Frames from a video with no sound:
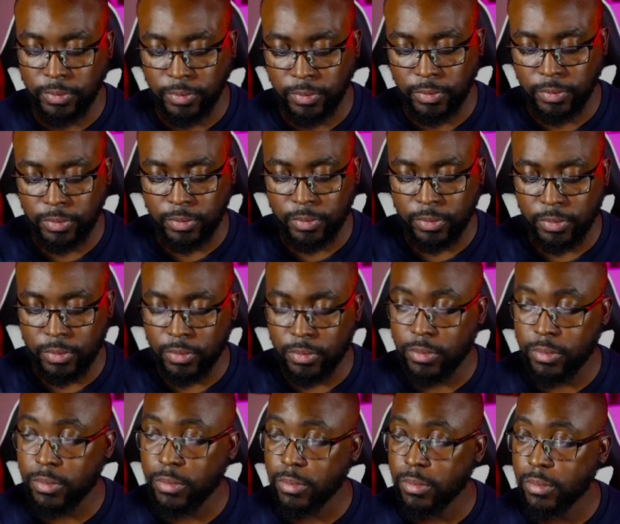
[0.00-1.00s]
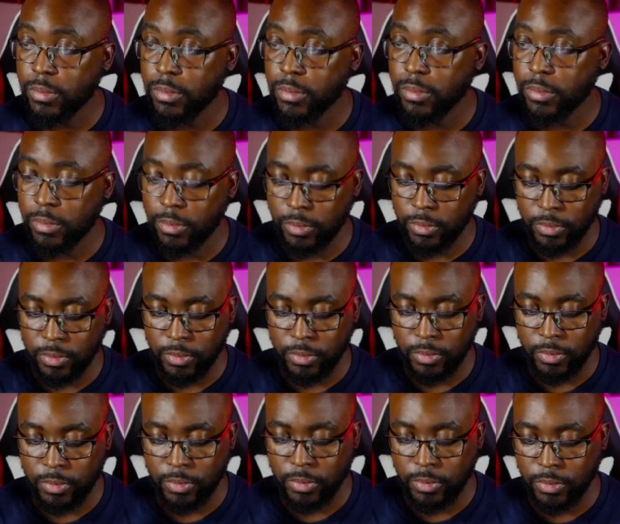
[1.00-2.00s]

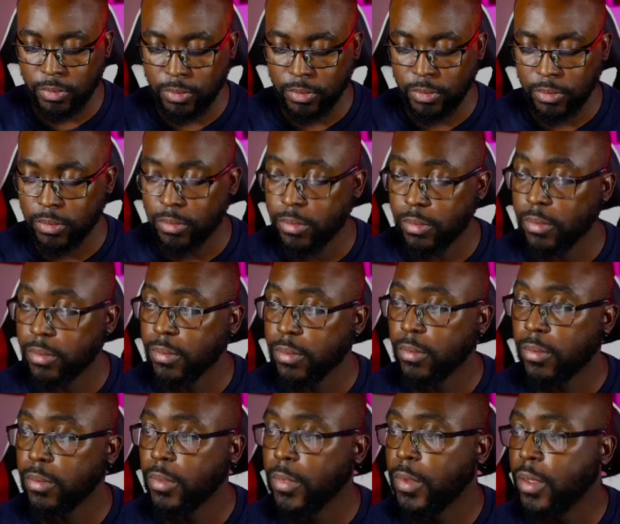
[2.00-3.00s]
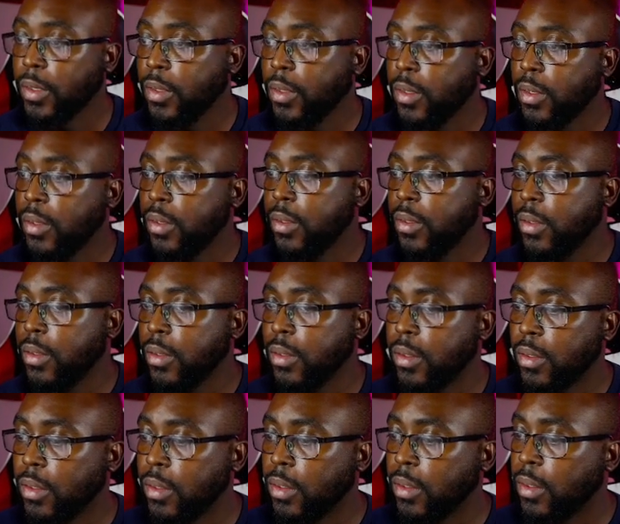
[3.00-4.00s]

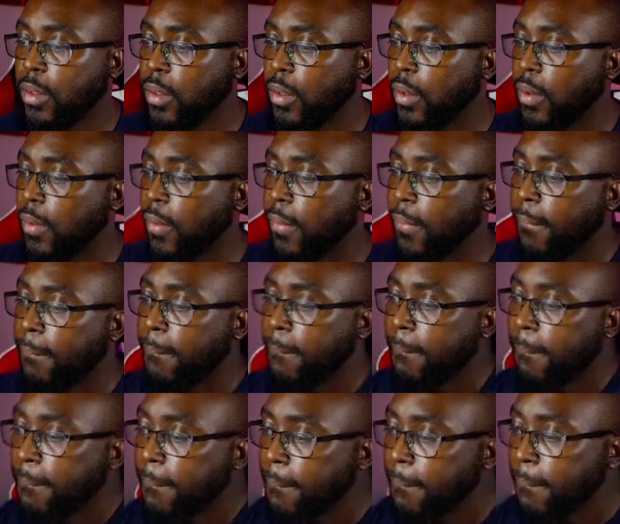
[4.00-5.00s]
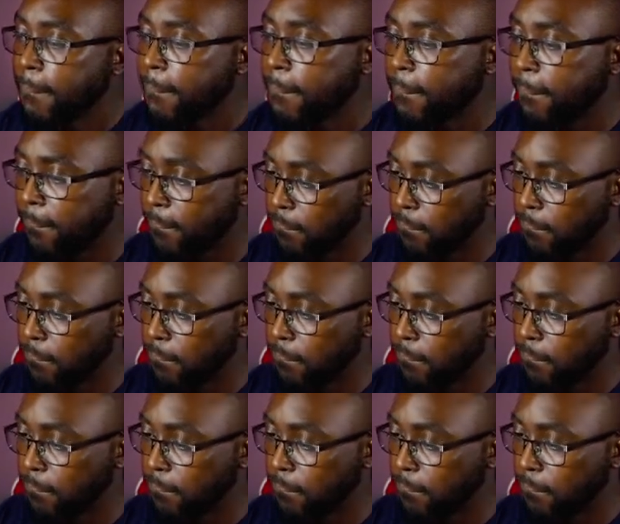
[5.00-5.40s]
Nobody speaks.